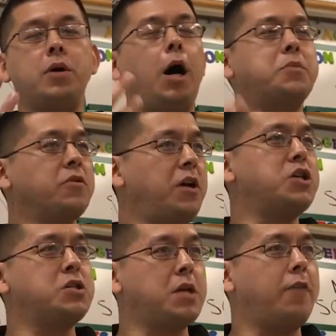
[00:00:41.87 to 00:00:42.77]

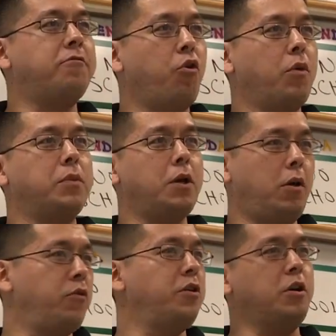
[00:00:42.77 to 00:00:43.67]
observations I've formed
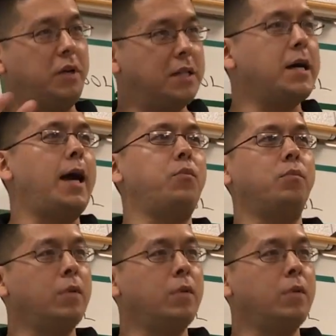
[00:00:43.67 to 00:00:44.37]
over a little bit of time